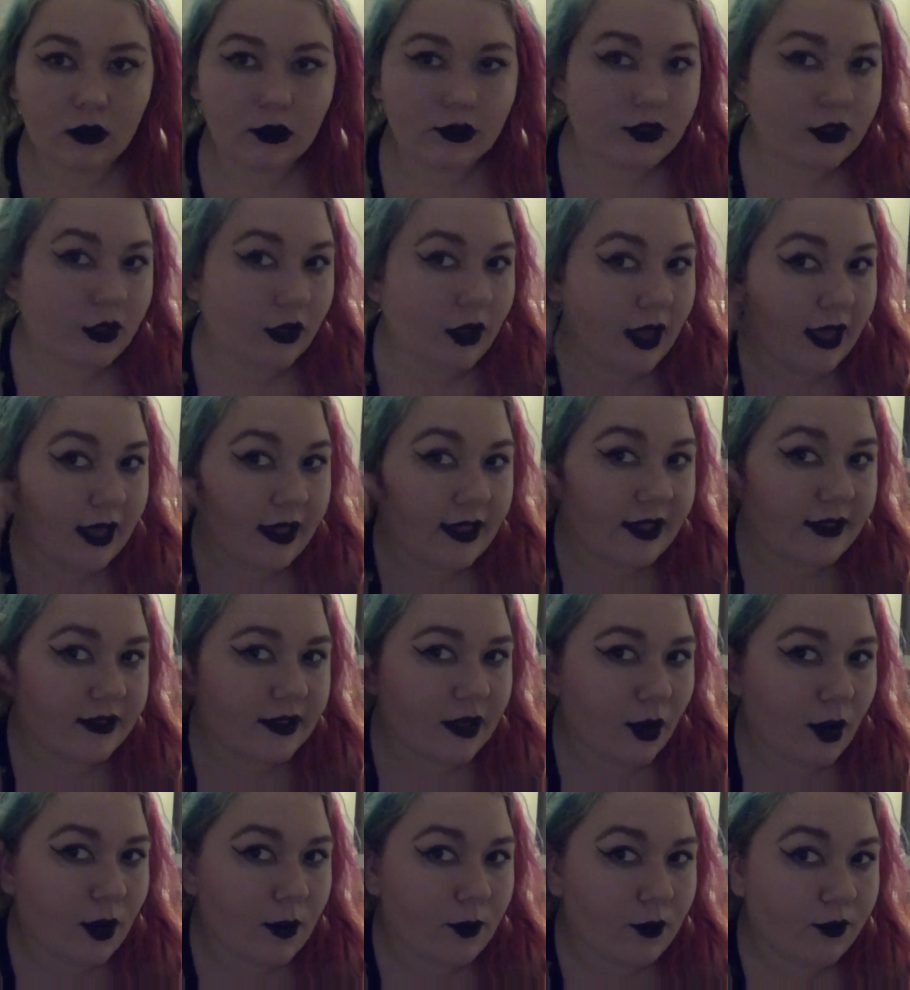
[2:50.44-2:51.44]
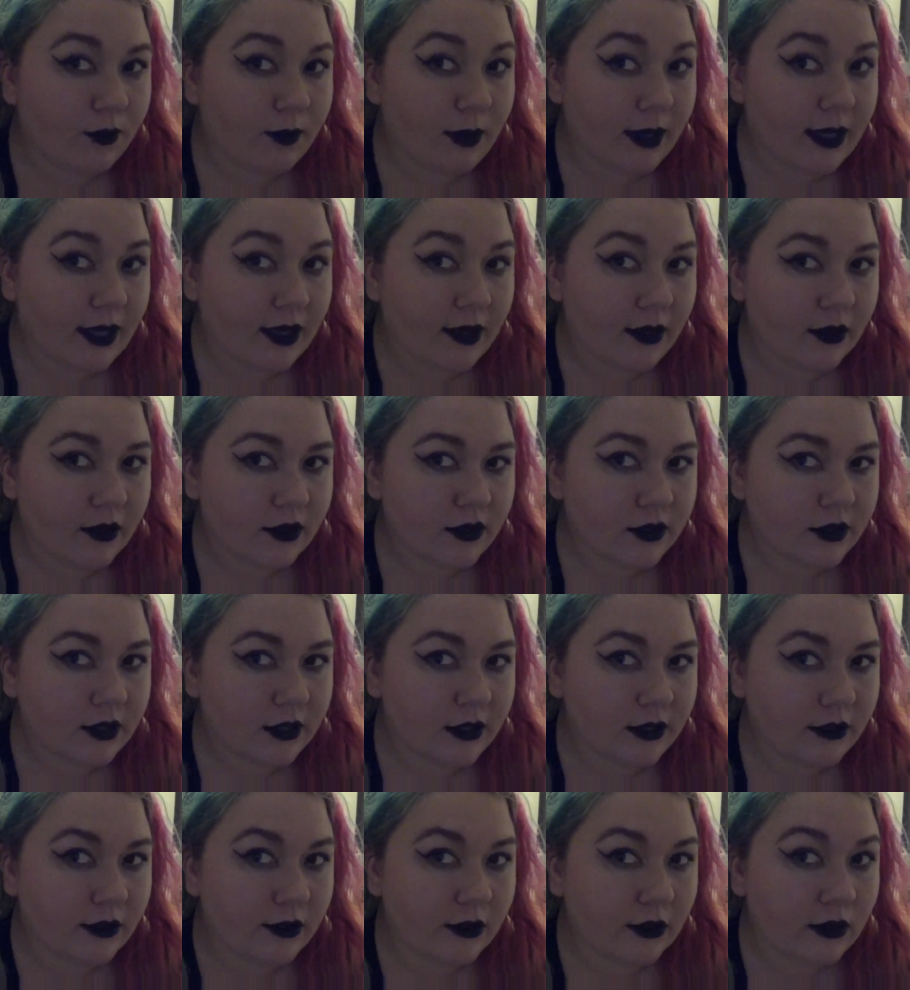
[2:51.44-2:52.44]
So that's how I move my ears
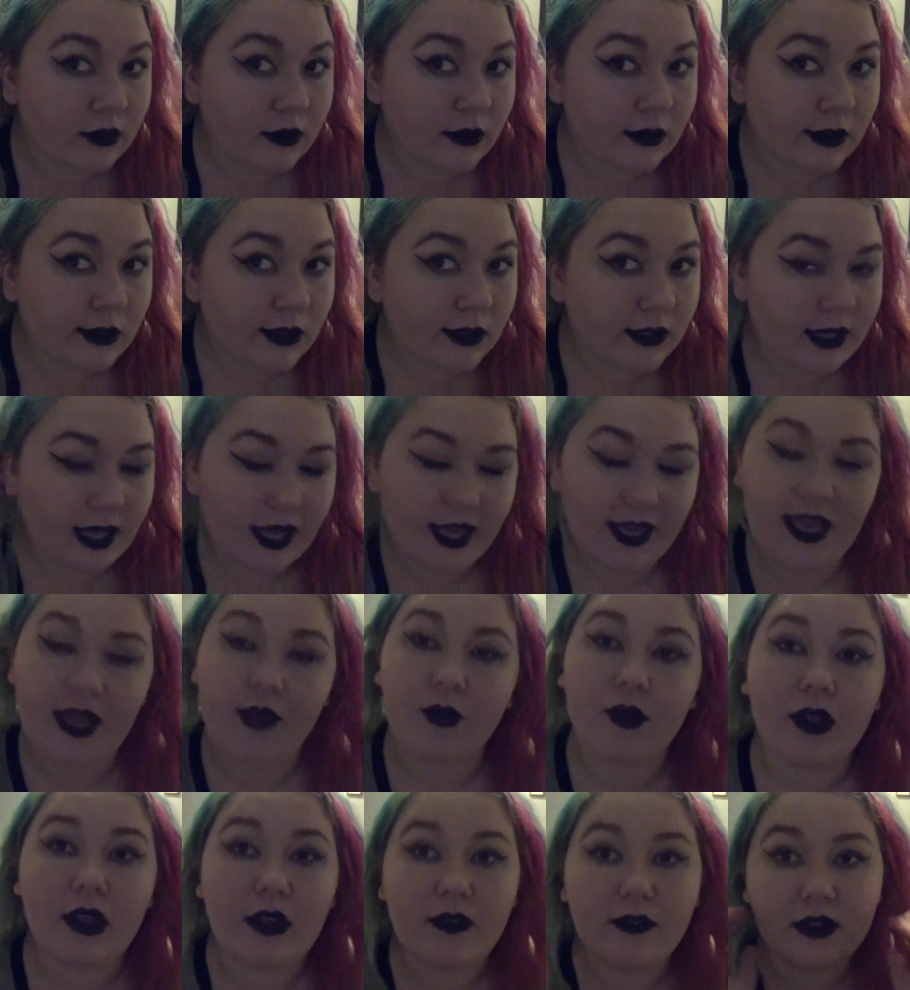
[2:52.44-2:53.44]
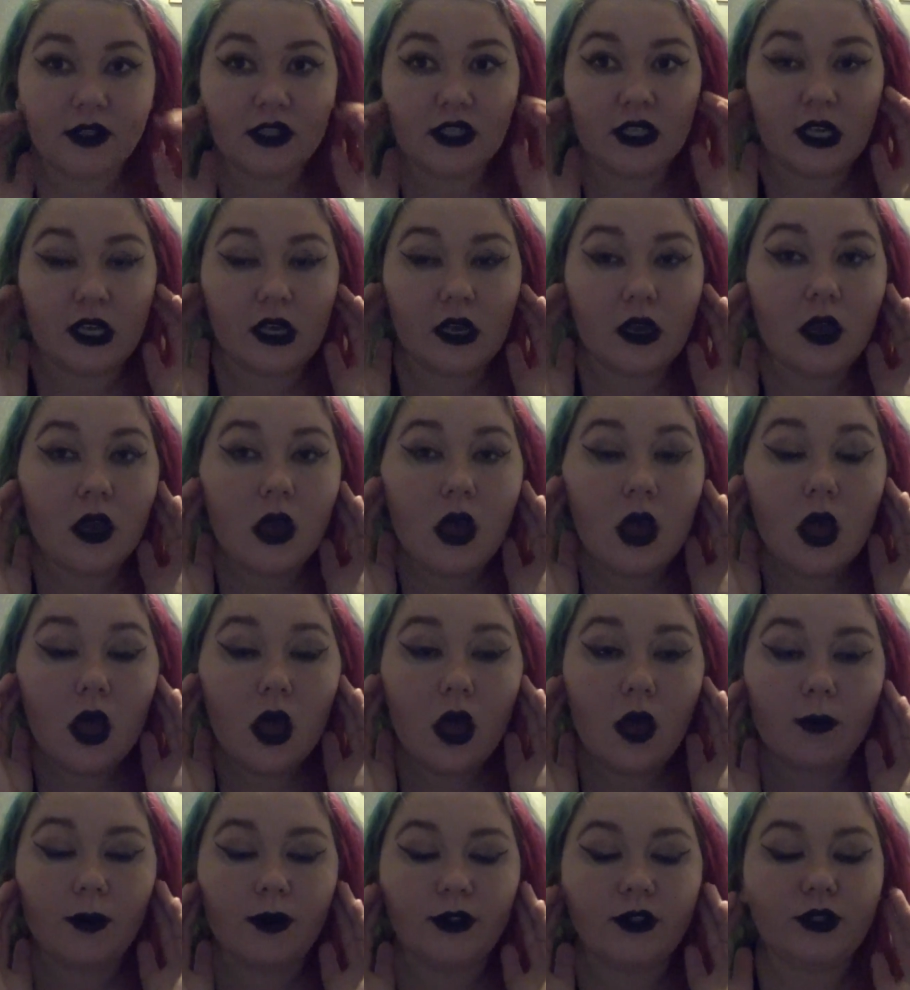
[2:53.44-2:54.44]
too. Yeah, you can't really even see it.
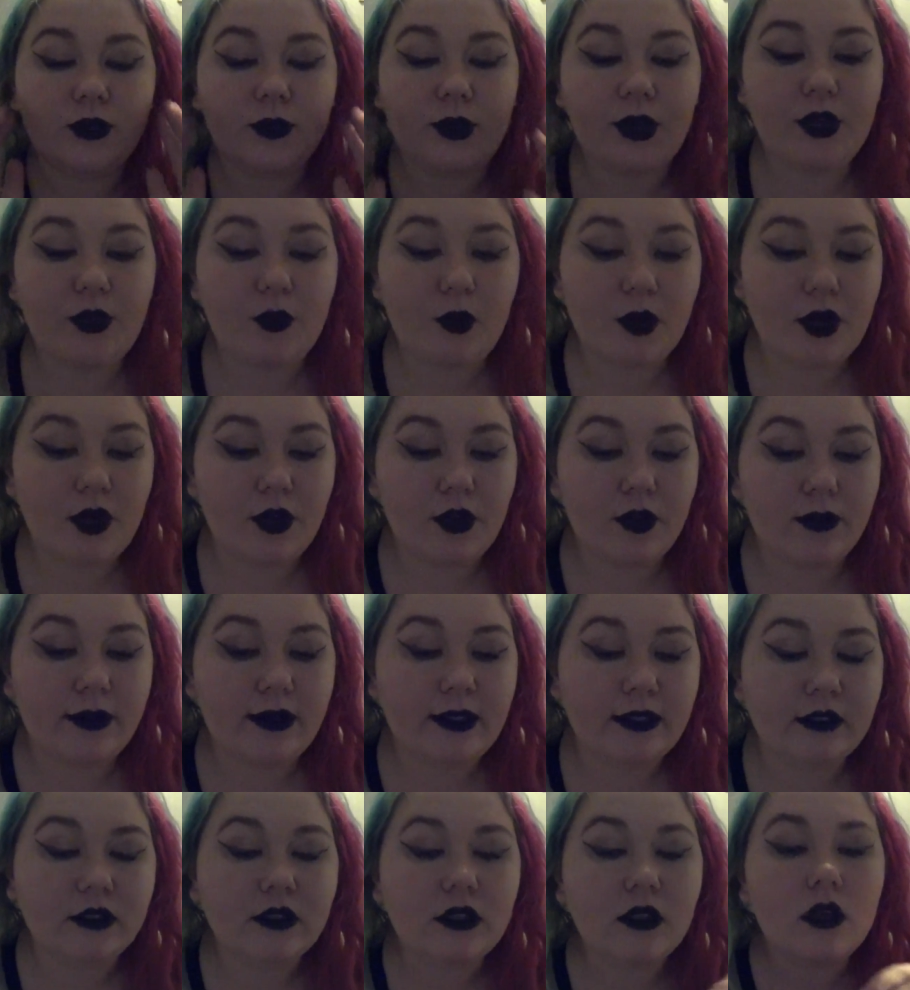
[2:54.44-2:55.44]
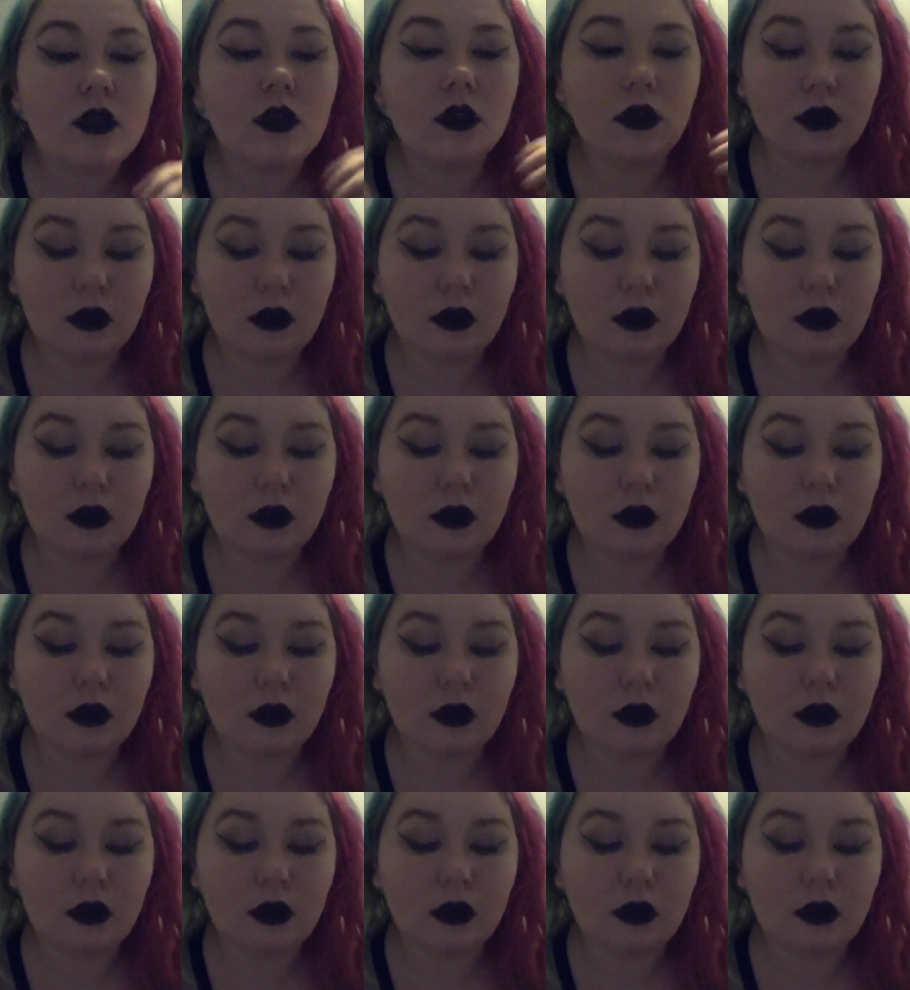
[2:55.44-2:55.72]
But so what you want to do is